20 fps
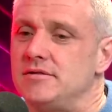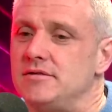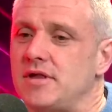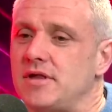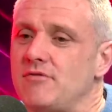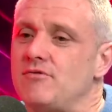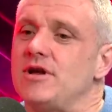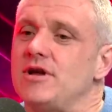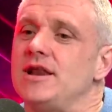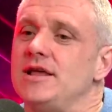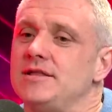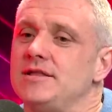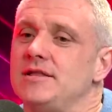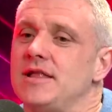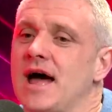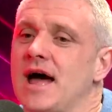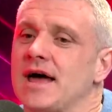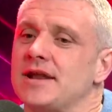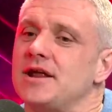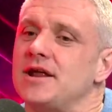really
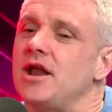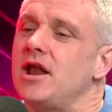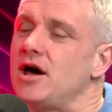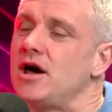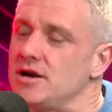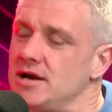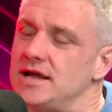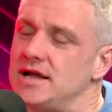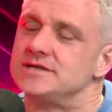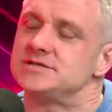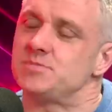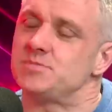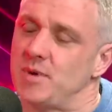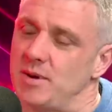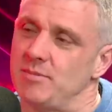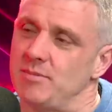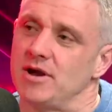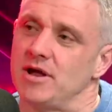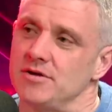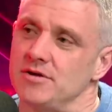had a lot less
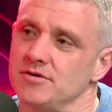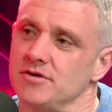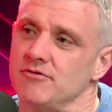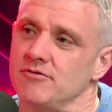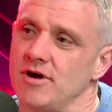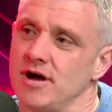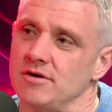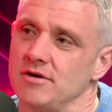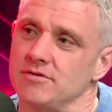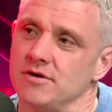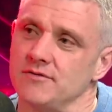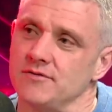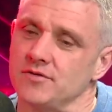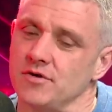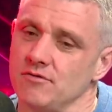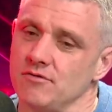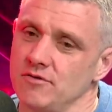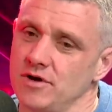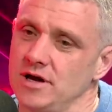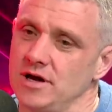people on the ground of
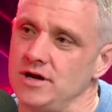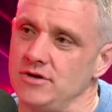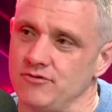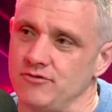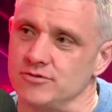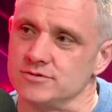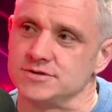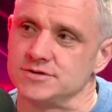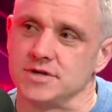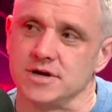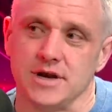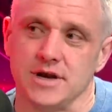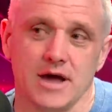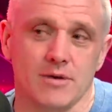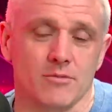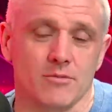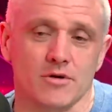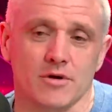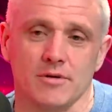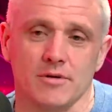their really trusted
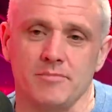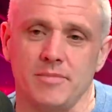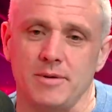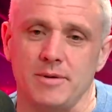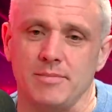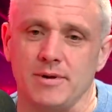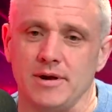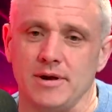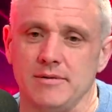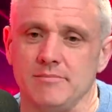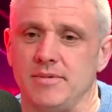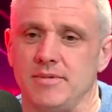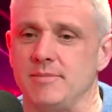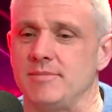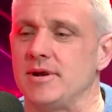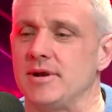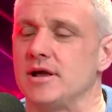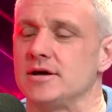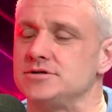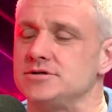network. People
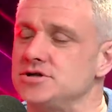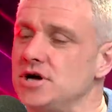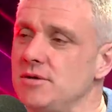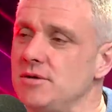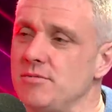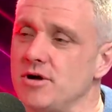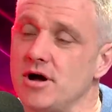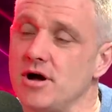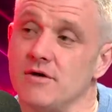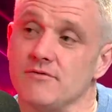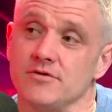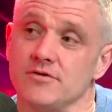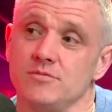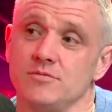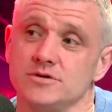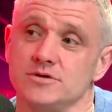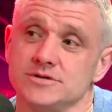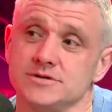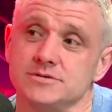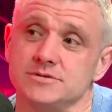like Sean McGovern
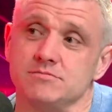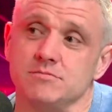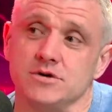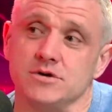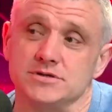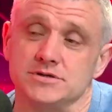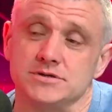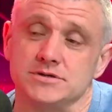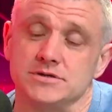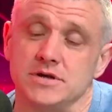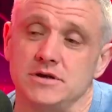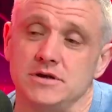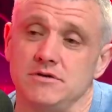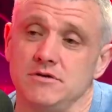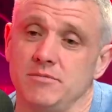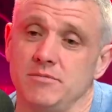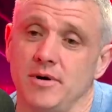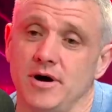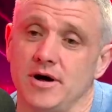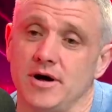was in
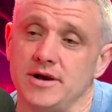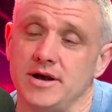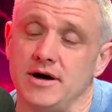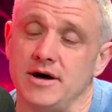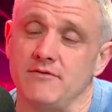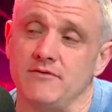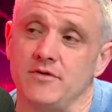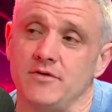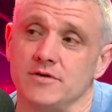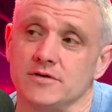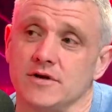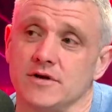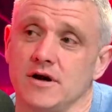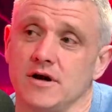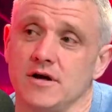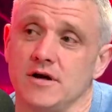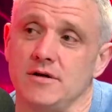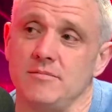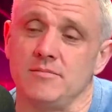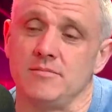Dubai now full
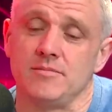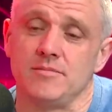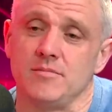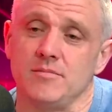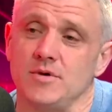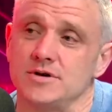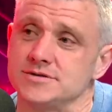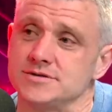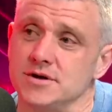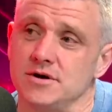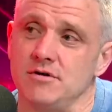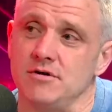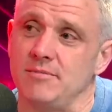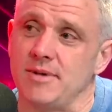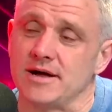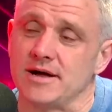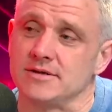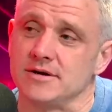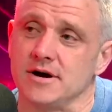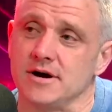time, wasn't going
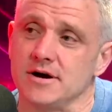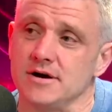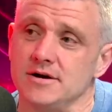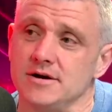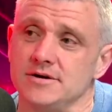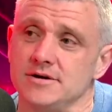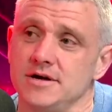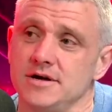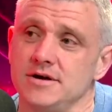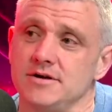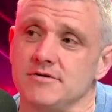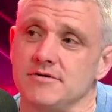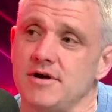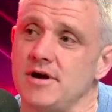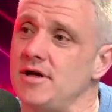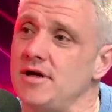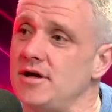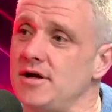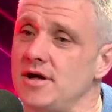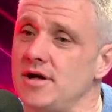back to Ireland either,
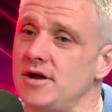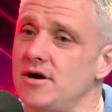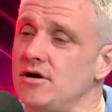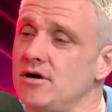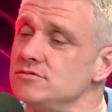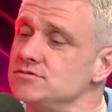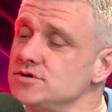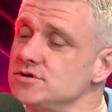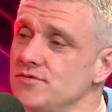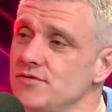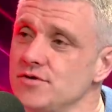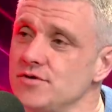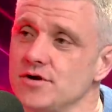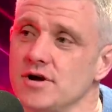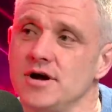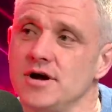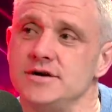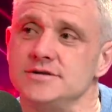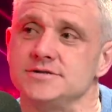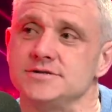and a host of other
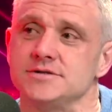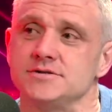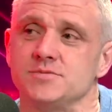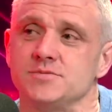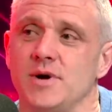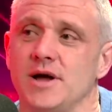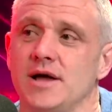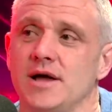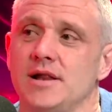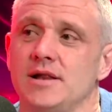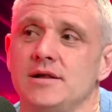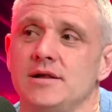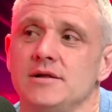guys as well.